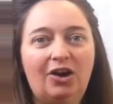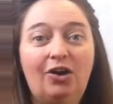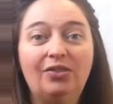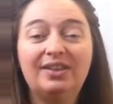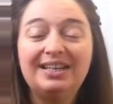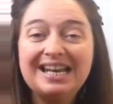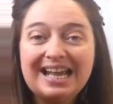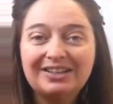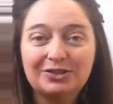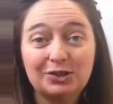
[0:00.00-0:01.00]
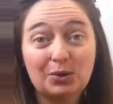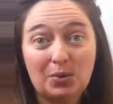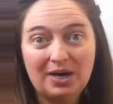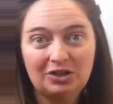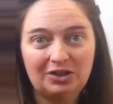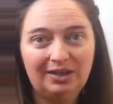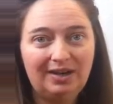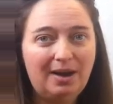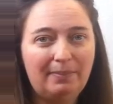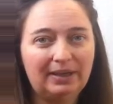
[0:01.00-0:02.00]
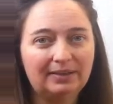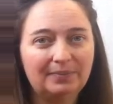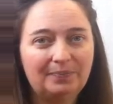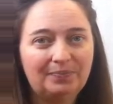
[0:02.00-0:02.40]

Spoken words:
on the next question coming,